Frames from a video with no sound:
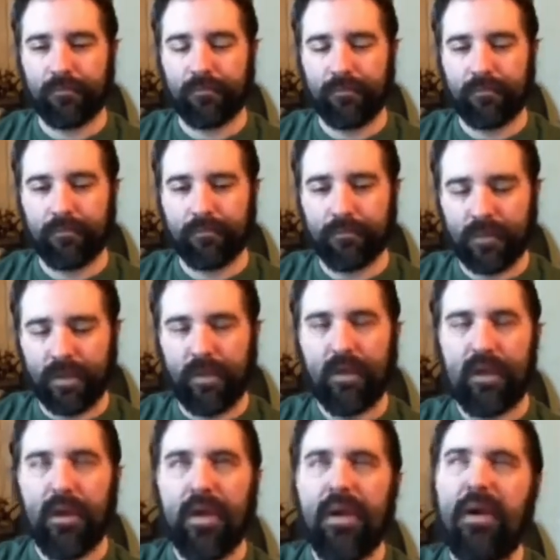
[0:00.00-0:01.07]
There was
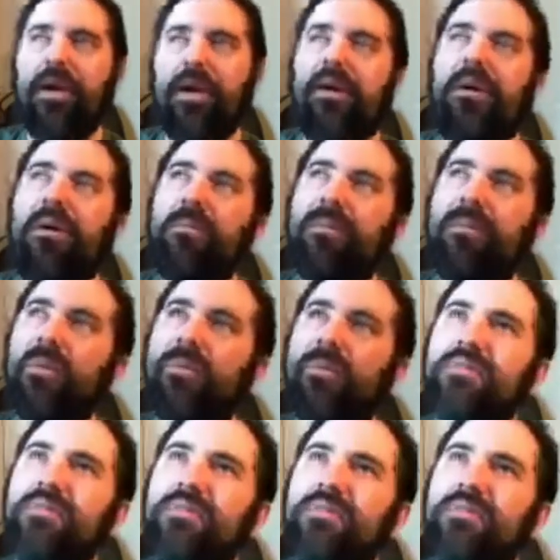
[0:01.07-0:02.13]
a field in
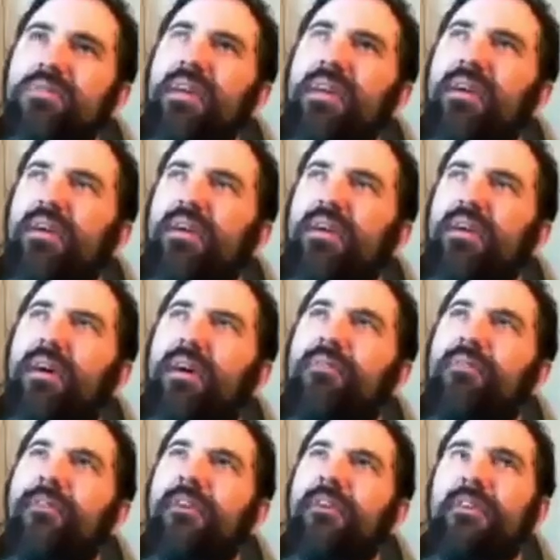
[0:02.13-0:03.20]
Delaware
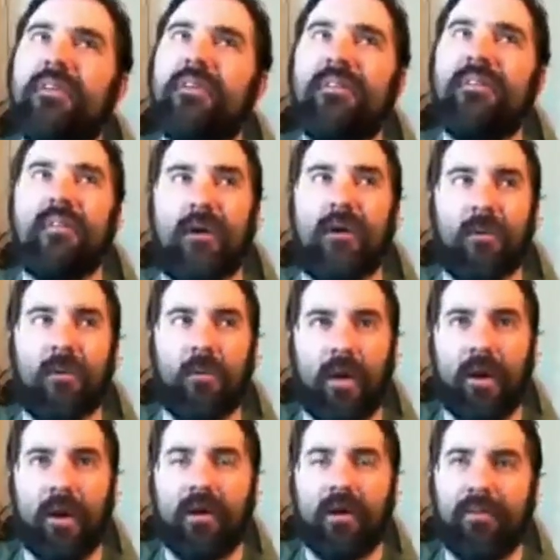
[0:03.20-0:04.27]
that we tossed
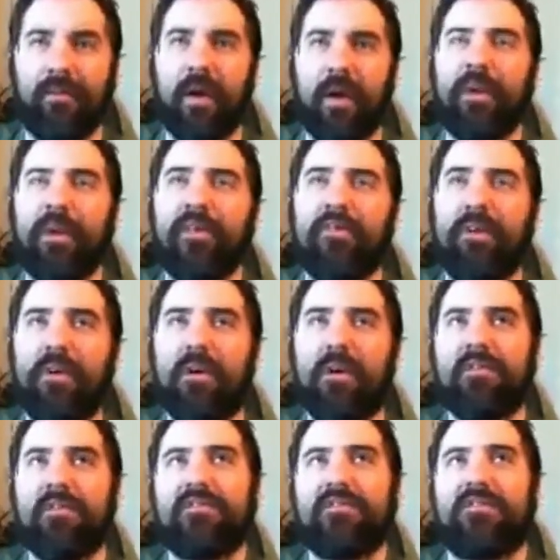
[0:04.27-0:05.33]
around the idea with
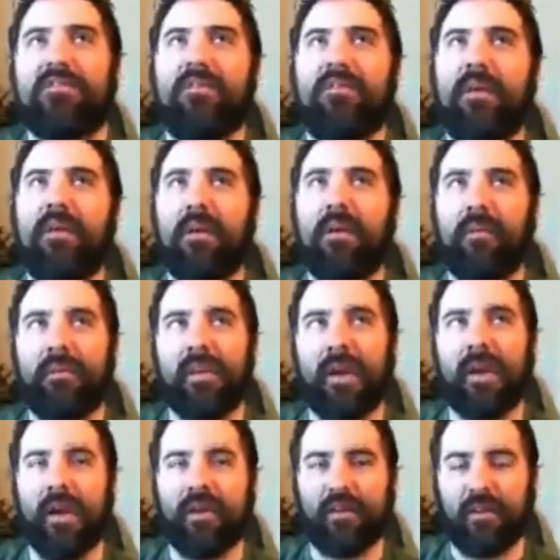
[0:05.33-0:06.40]
going to
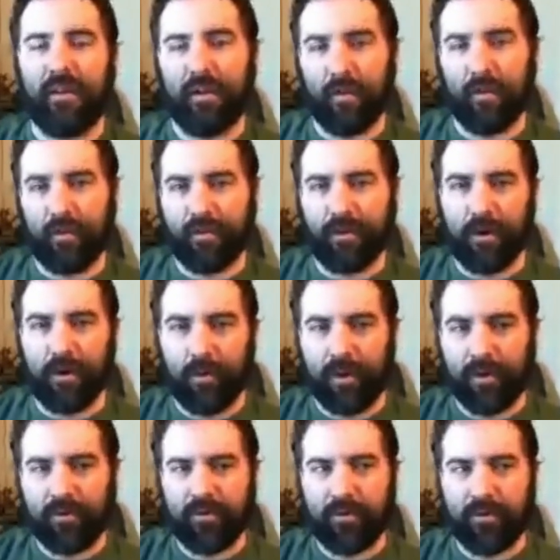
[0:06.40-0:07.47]
maybe a year ago,
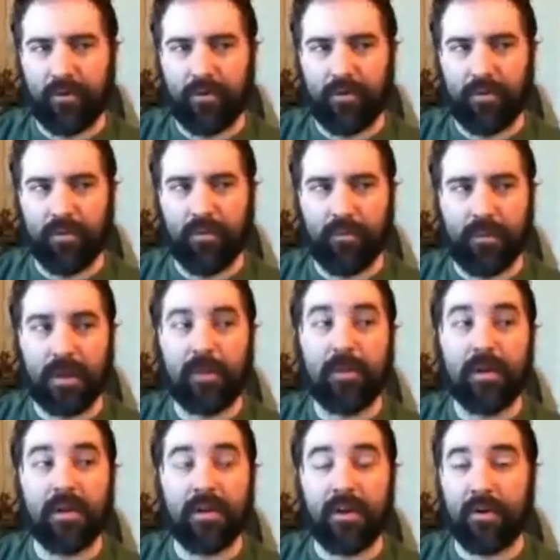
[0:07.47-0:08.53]
maybe two
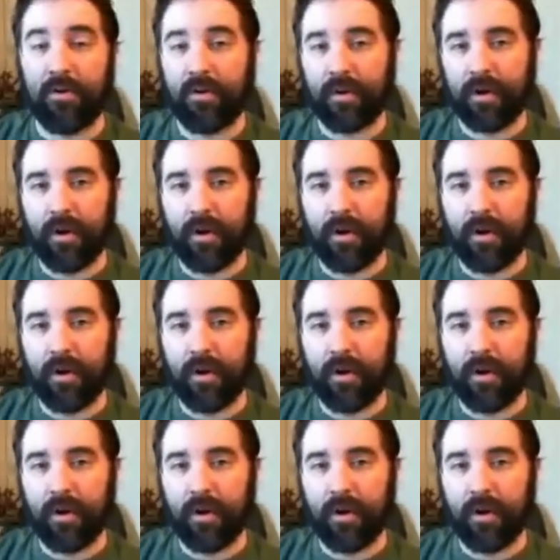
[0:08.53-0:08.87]
years ago.